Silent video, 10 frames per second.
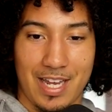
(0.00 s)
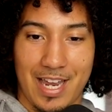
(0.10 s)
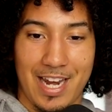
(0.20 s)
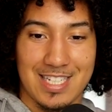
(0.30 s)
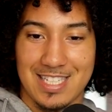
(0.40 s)
And
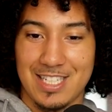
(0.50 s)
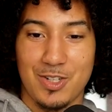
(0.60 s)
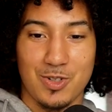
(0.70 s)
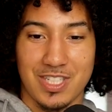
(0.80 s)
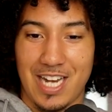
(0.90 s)
it's
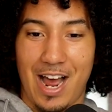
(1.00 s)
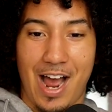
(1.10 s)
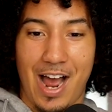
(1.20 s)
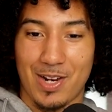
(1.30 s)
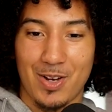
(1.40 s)
usually not
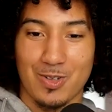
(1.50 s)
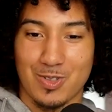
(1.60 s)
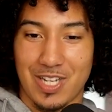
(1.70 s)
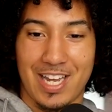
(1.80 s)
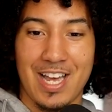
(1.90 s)
how it goes.
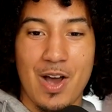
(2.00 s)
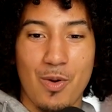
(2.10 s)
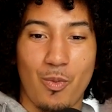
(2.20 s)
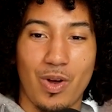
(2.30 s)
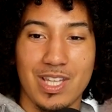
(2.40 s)
So like,
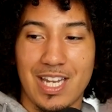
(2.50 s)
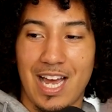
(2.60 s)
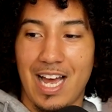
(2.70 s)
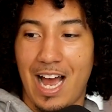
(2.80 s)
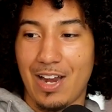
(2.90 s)

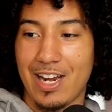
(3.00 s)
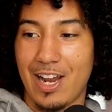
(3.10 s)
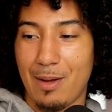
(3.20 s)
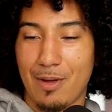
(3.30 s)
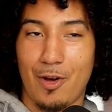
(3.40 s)
how did
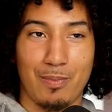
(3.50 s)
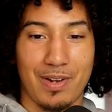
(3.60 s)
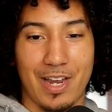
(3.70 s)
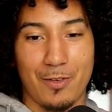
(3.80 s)
that all play out for